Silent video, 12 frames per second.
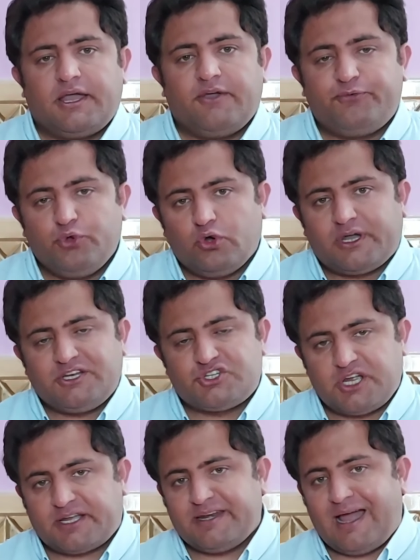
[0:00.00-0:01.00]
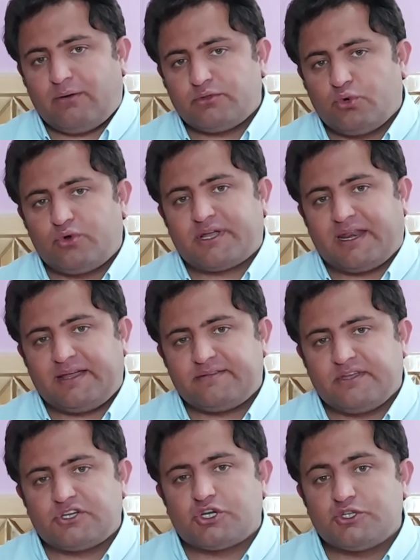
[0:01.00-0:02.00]
If you can check now the
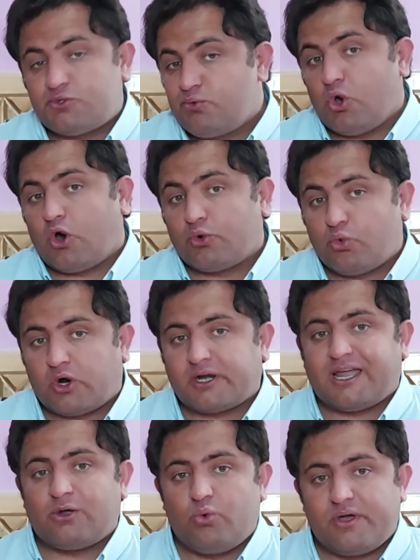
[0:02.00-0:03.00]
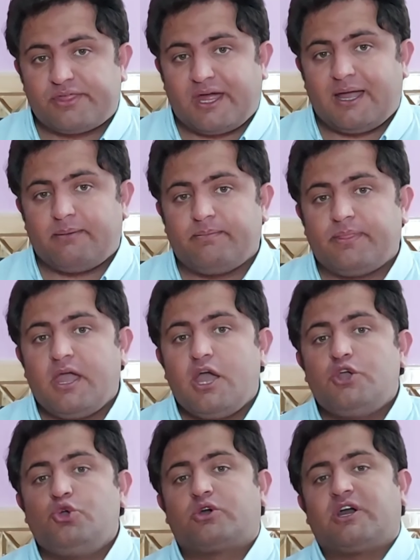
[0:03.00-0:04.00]
organizations we are working with them,
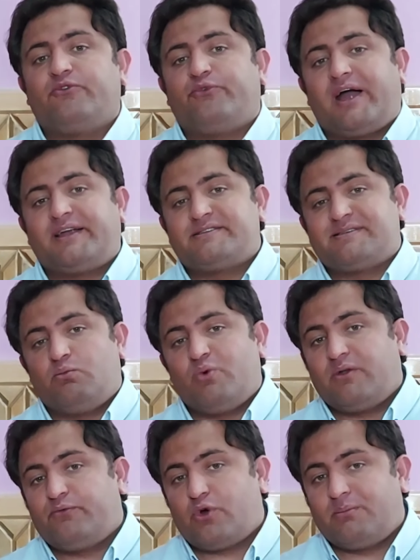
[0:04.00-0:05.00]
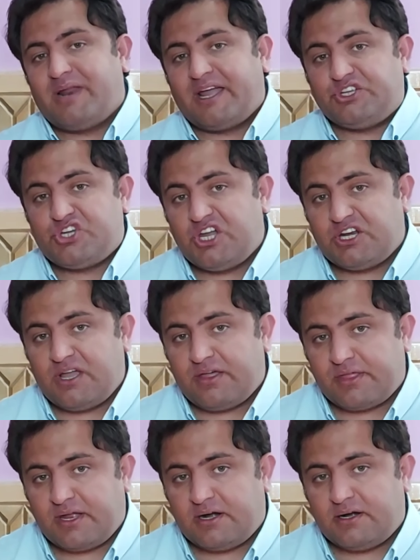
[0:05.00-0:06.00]
you can find someone from
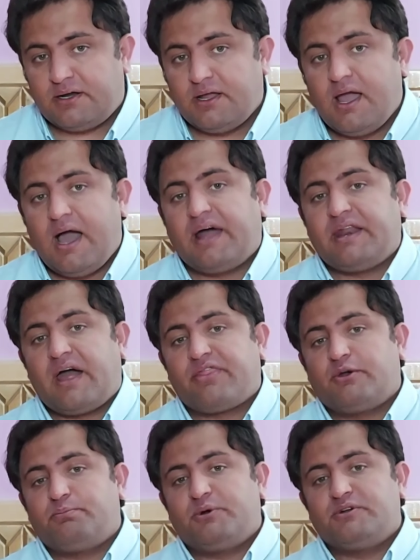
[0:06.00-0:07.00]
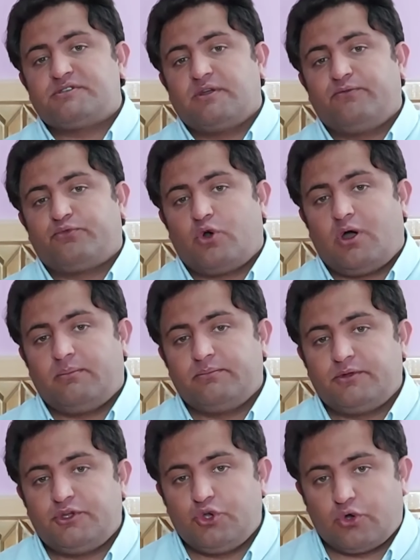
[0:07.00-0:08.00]
Nigeria there, another person
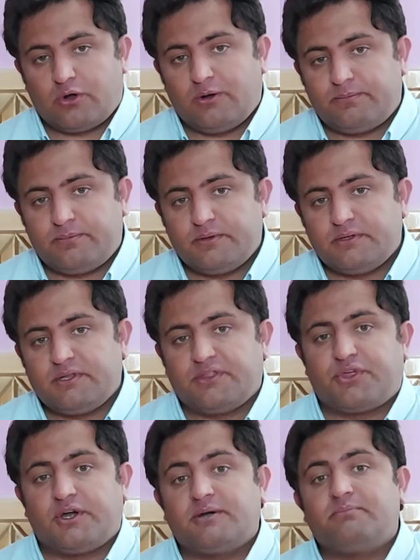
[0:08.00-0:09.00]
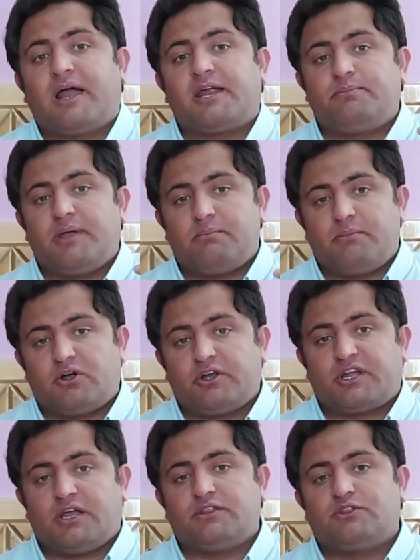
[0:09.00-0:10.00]
from Europe, the third might be
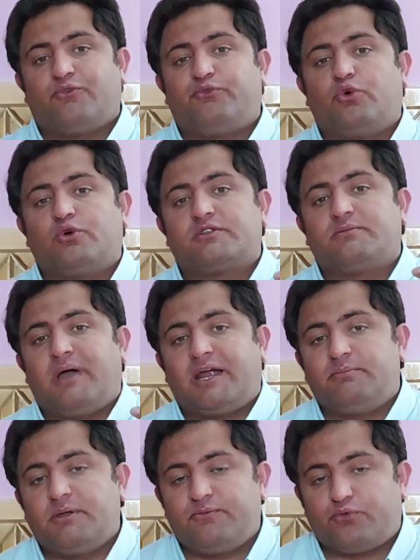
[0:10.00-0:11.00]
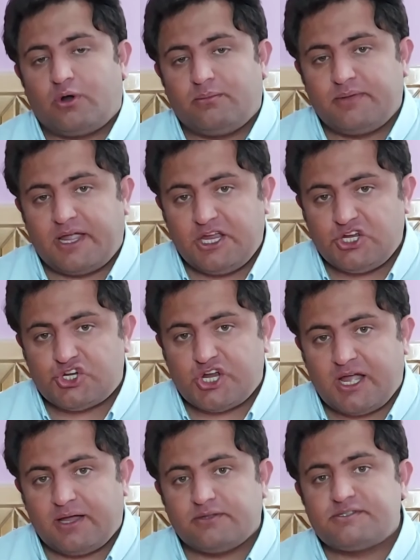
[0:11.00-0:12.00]
American, the fourth might be from
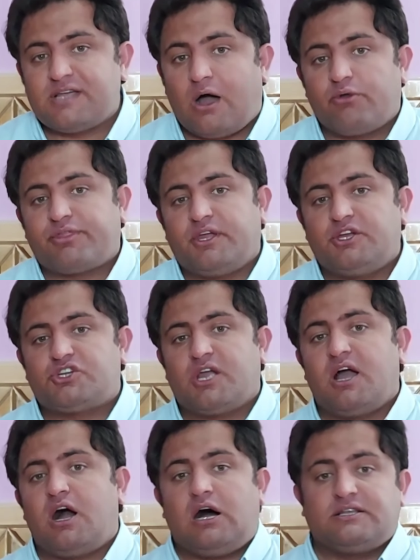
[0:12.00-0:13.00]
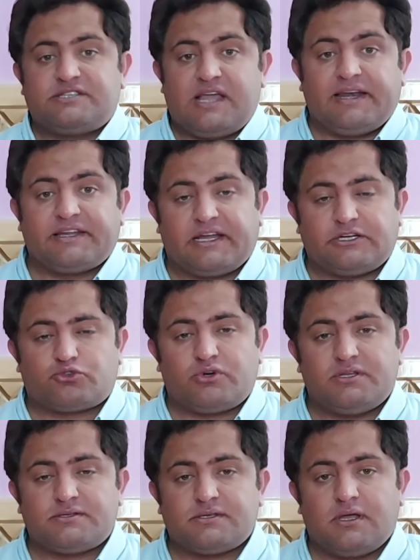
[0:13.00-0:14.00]
Asia, South Asia, ASEAN
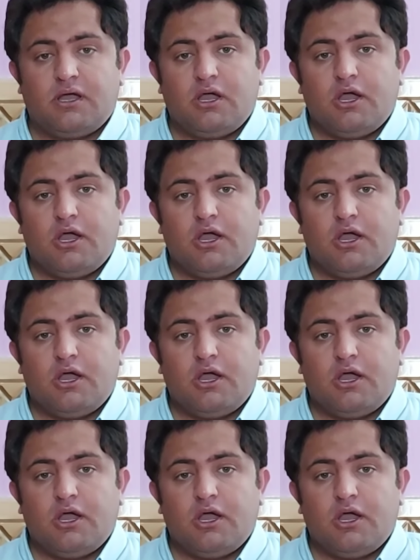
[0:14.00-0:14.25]
countries.